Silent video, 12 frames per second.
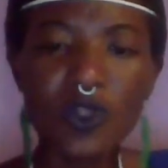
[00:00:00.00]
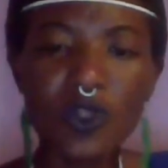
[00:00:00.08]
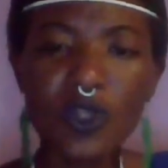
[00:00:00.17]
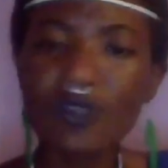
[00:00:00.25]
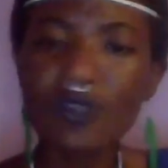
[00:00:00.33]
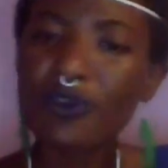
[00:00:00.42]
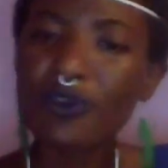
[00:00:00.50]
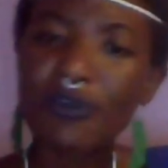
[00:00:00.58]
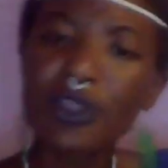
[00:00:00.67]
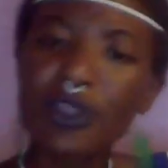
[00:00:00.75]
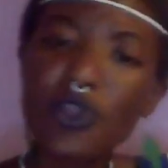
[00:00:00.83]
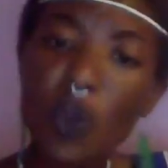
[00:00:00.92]
Who's going to
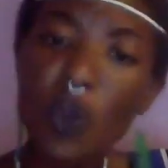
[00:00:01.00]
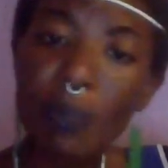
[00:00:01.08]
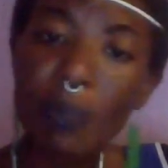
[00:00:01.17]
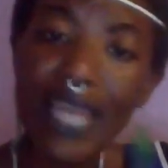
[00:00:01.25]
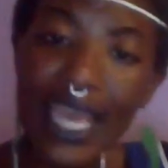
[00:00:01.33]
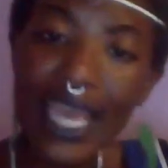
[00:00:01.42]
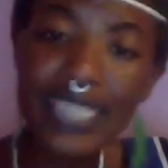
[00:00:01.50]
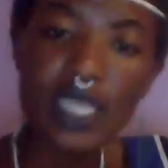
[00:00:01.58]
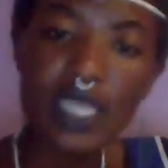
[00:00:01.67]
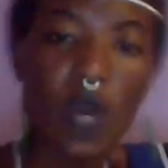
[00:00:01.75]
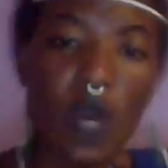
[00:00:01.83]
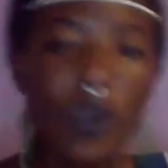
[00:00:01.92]
fulfill your
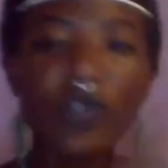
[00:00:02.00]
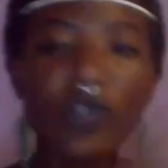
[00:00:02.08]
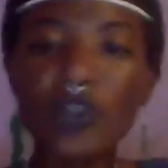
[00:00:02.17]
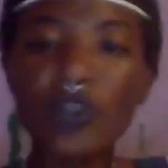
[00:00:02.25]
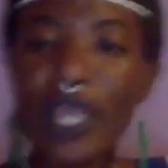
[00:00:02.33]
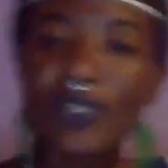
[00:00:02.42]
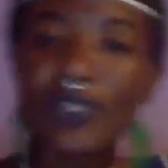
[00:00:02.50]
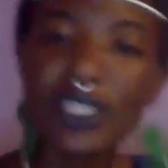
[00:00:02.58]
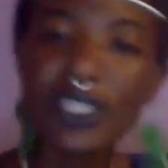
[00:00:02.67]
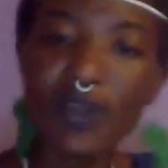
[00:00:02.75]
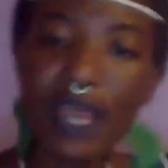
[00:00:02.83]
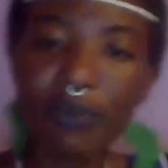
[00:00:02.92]
place when you're trying
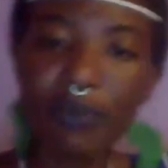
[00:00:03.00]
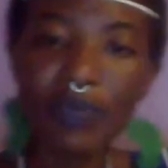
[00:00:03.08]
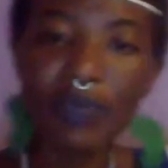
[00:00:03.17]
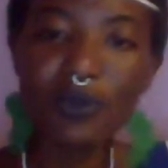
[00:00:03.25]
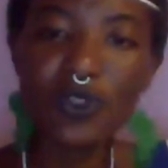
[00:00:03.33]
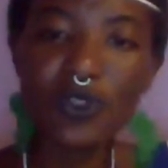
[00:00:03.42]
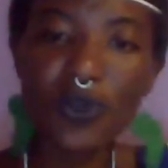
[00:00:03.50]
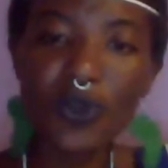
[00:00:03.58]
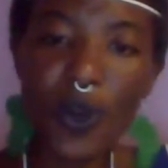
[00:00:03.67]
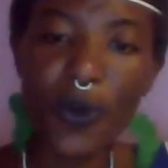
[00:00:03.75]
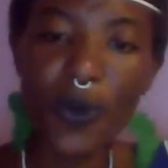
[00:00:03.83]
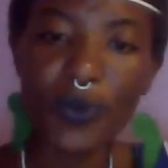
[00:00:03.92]
to sit on other people's
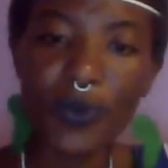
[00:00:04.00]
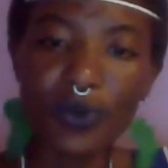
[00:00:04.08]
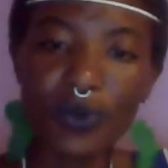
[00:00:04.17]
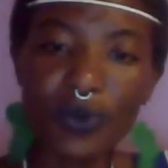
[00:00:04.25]
throne?